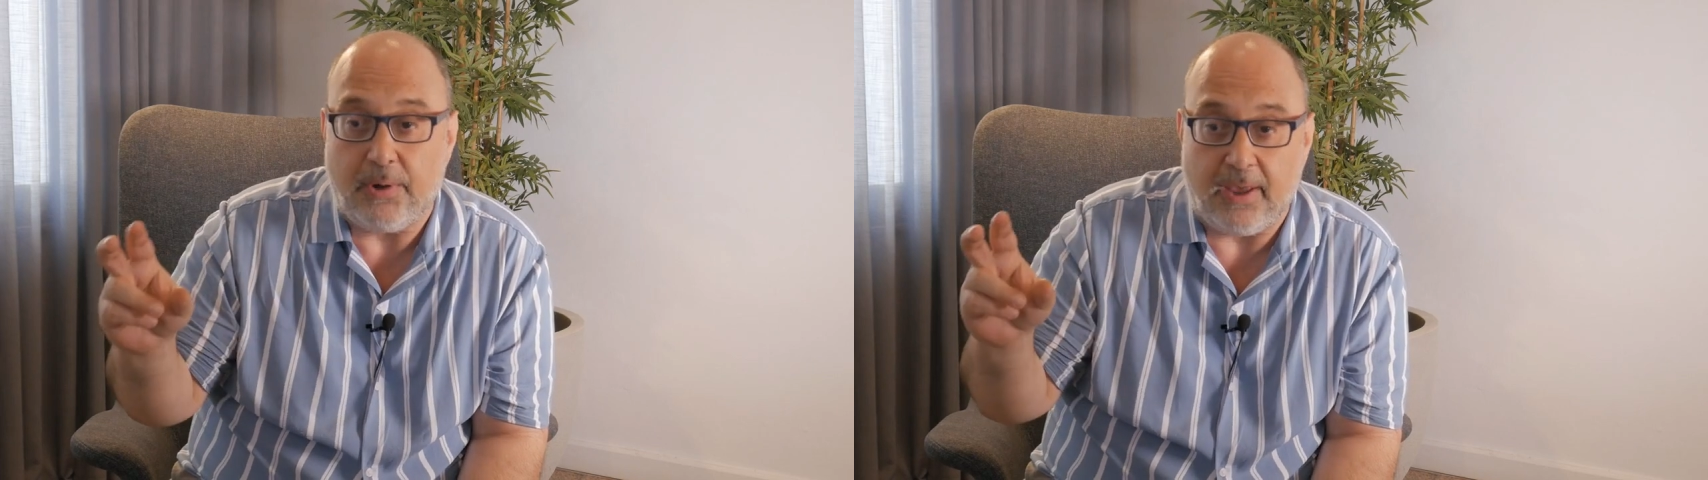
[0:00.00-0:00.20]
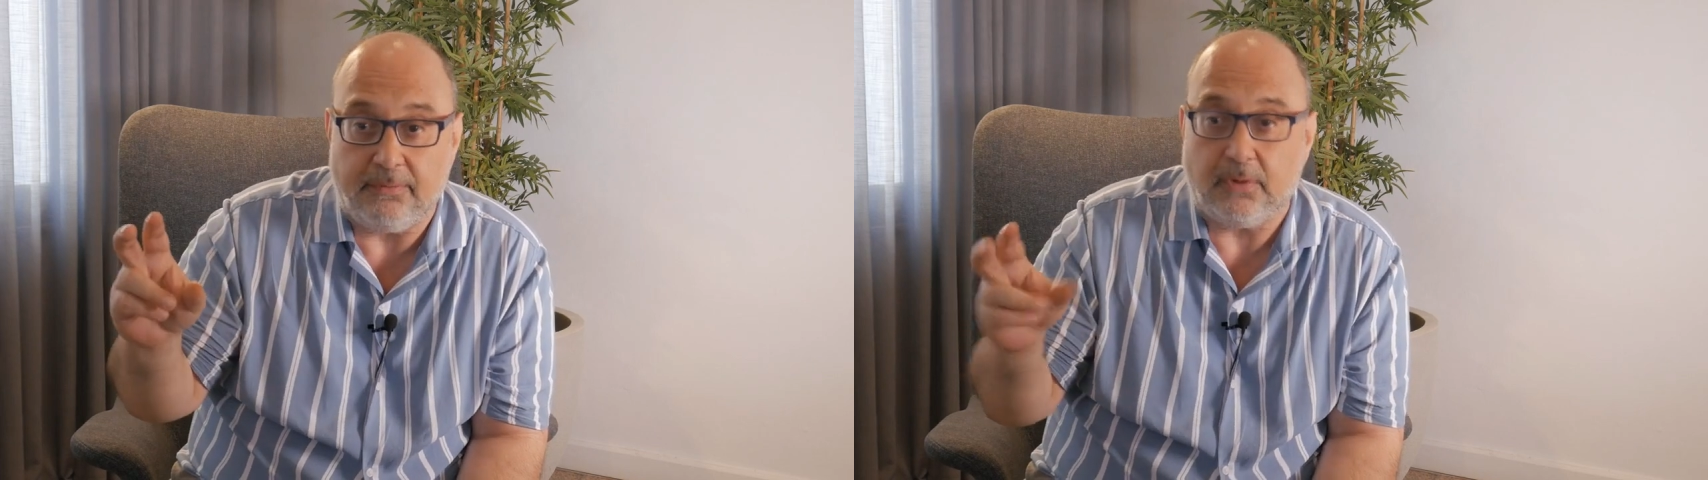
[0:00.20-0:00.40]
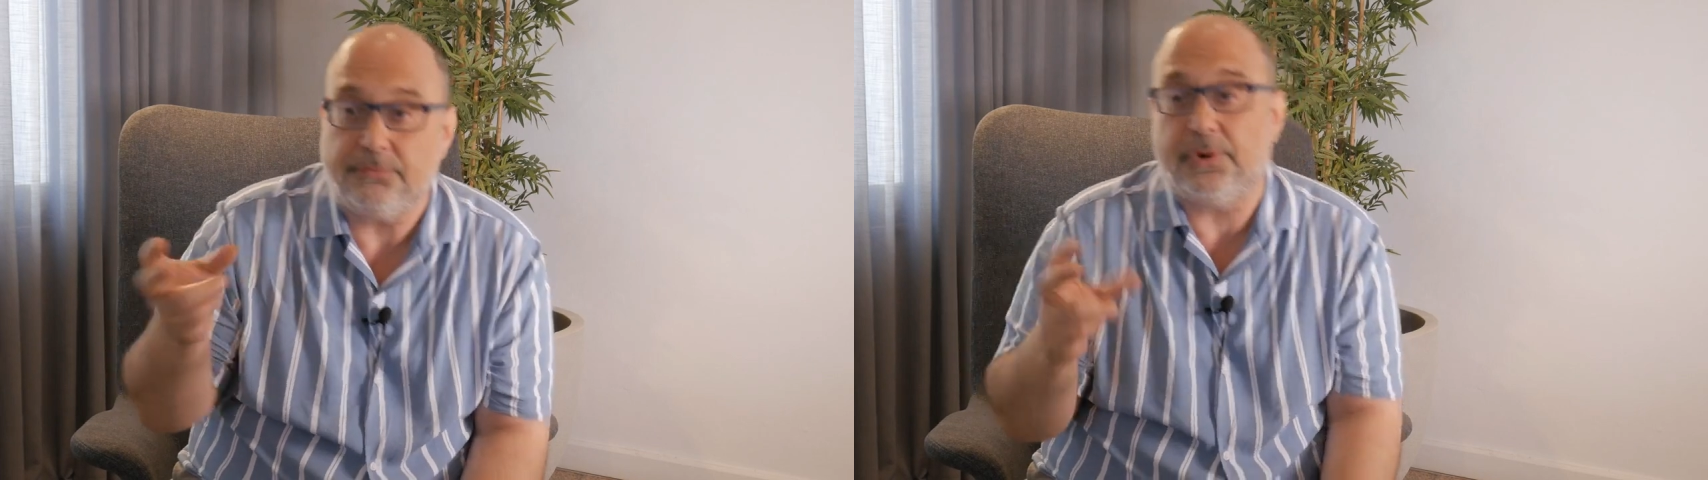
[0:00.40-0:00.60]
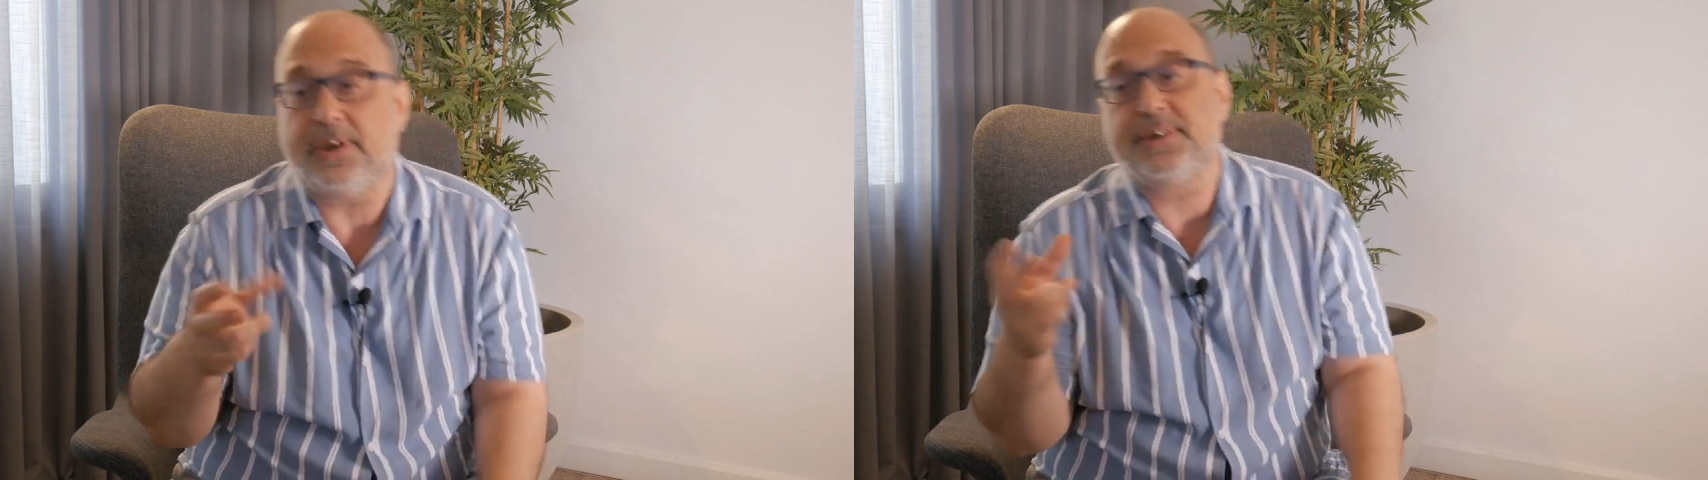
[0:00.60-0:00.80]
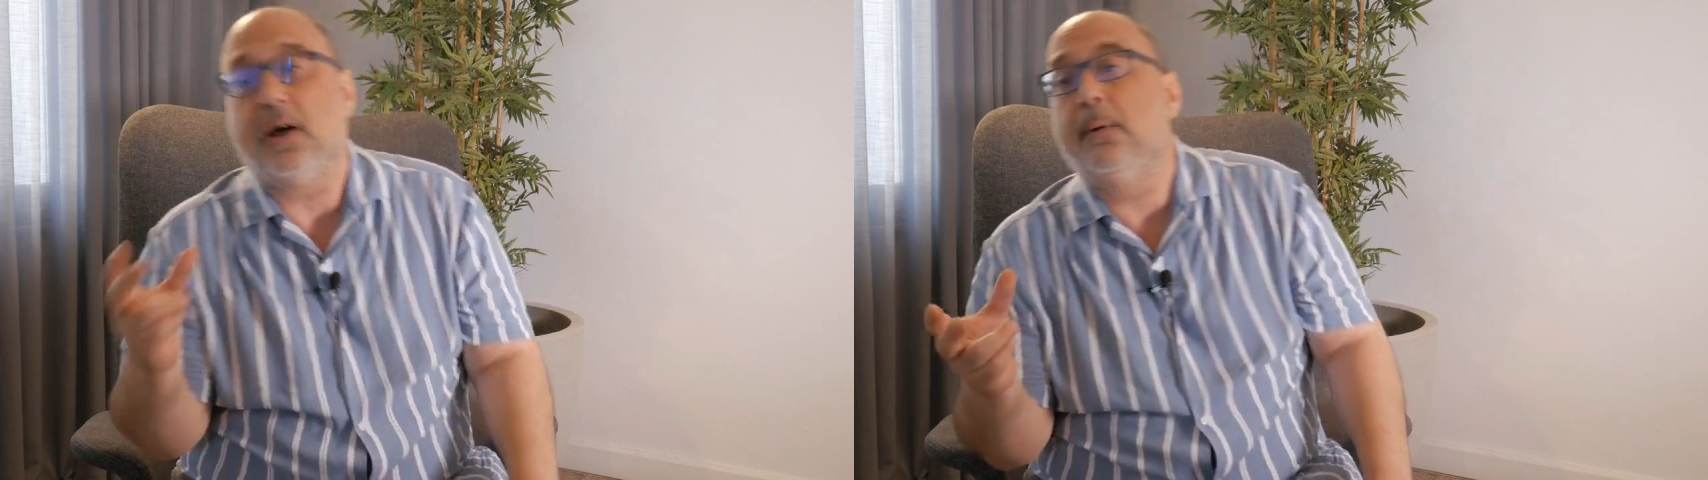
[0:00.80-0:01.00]
level, for
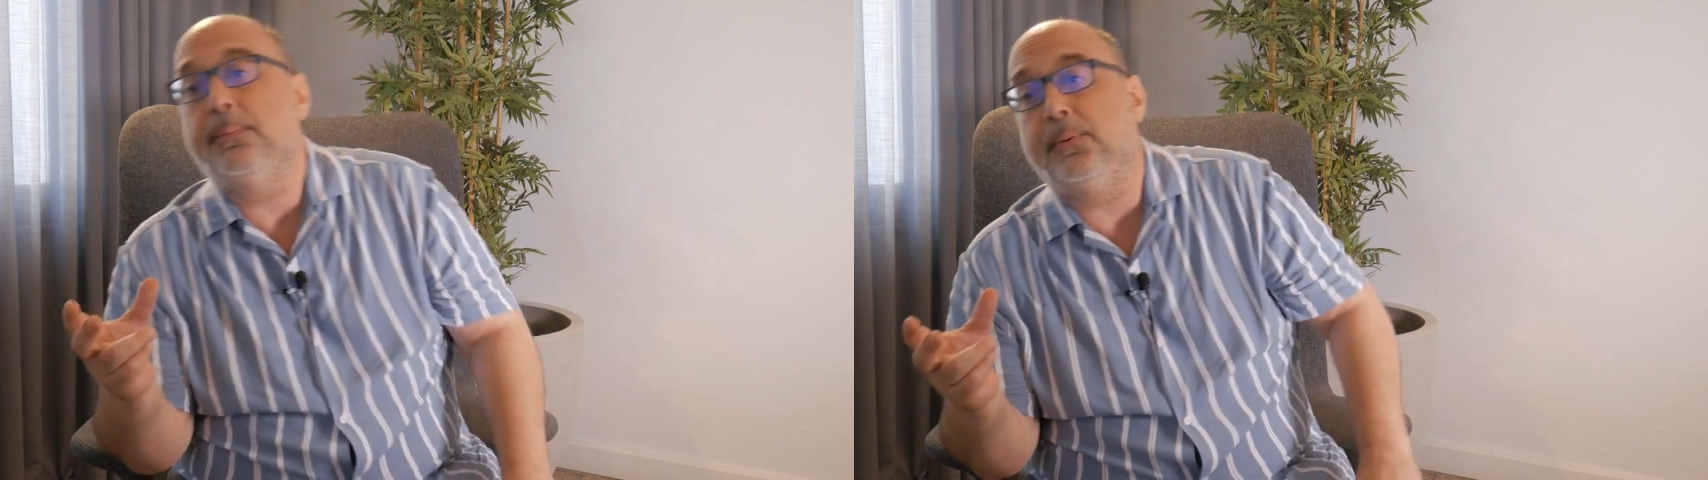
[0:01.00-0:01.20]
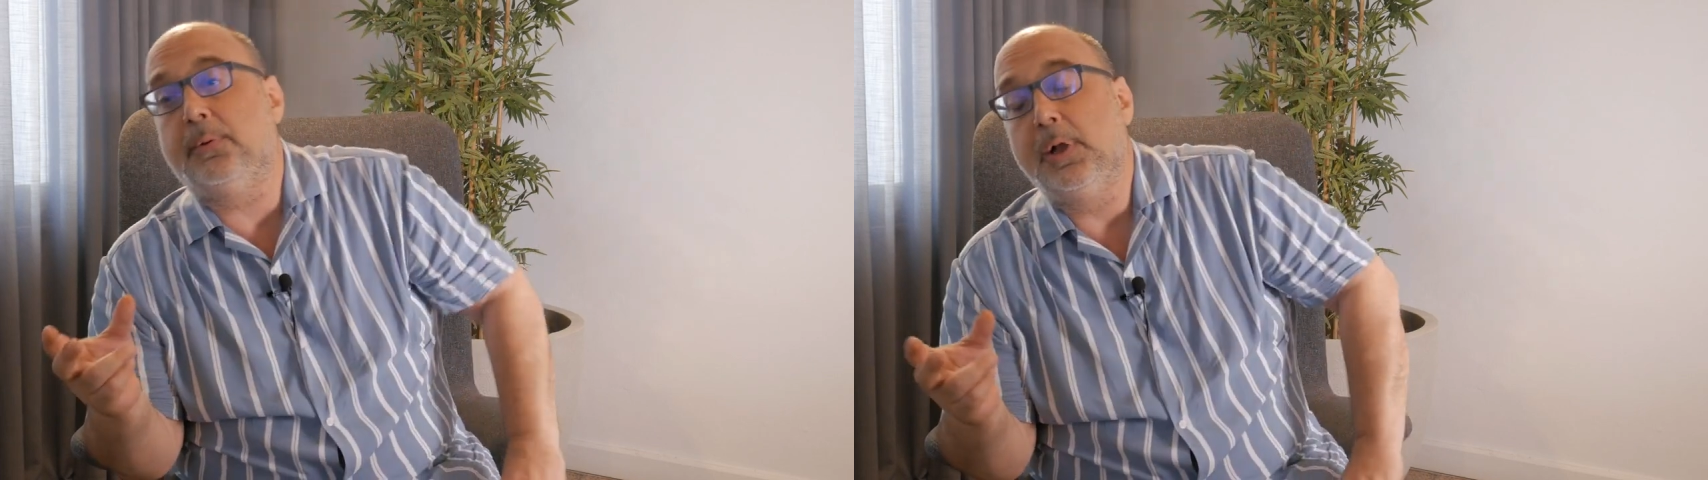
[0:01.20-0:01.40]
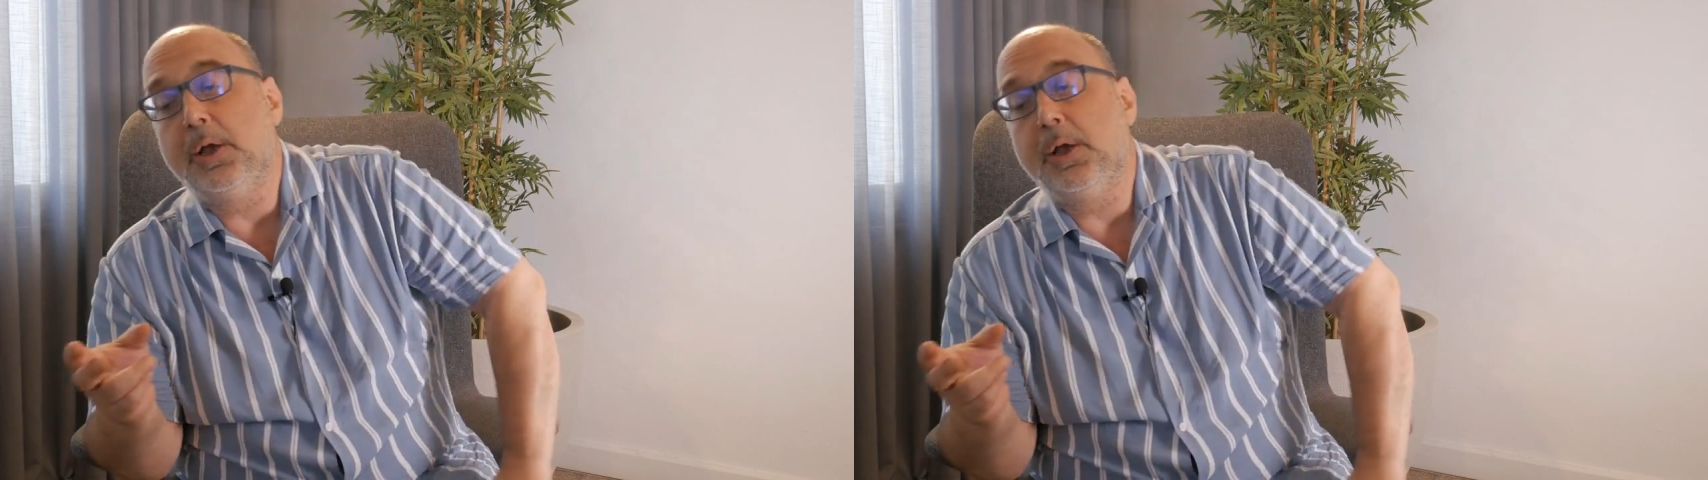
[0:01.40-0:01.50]
example,